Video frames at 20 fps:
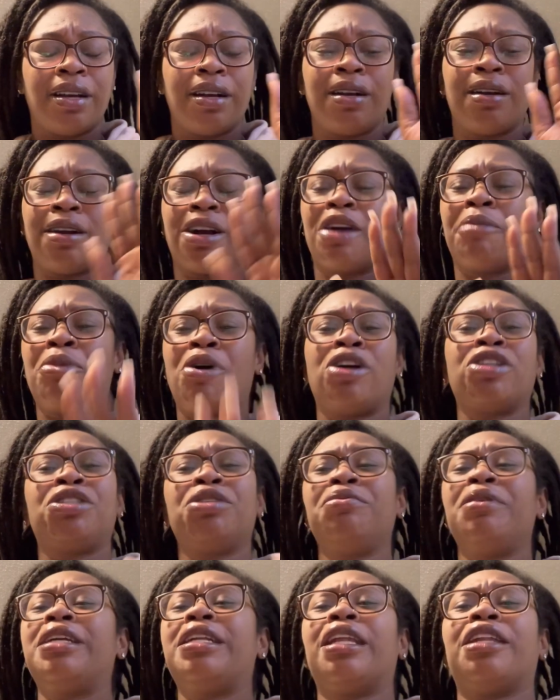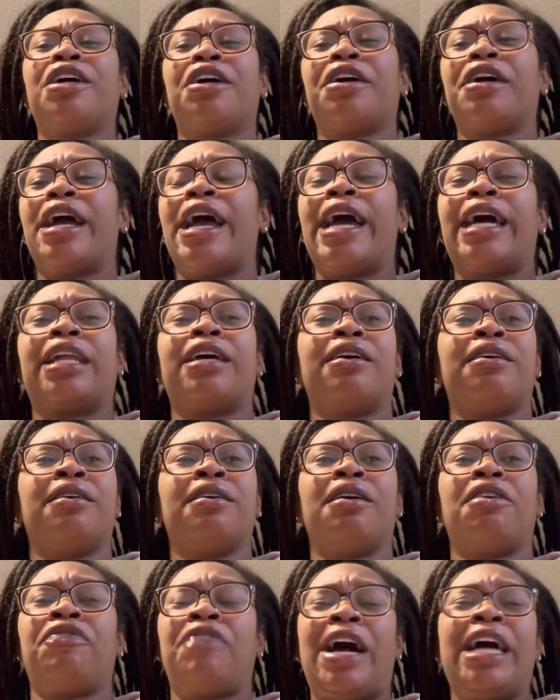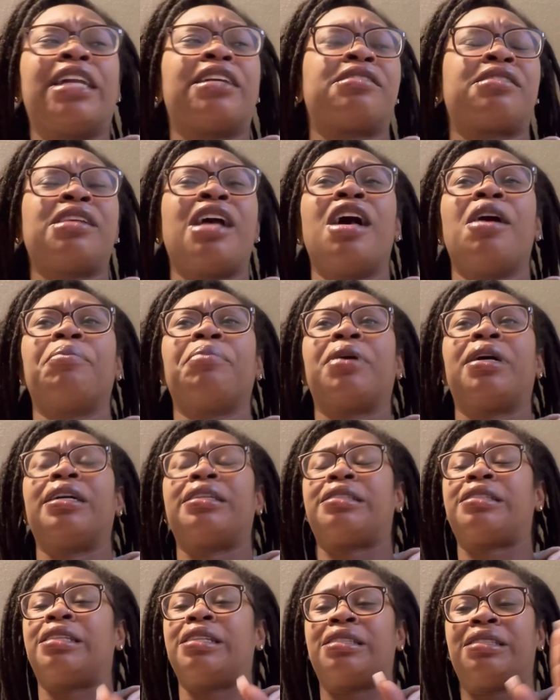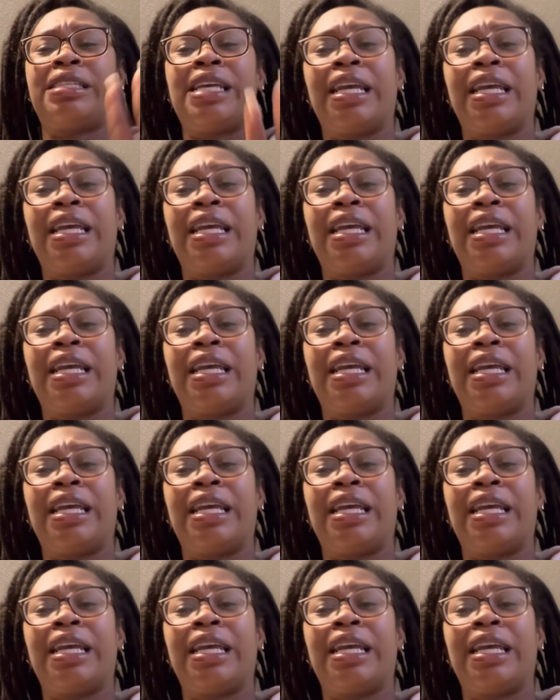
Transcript: Girl, Marsh, you need to learn how to uh fight or something, cause to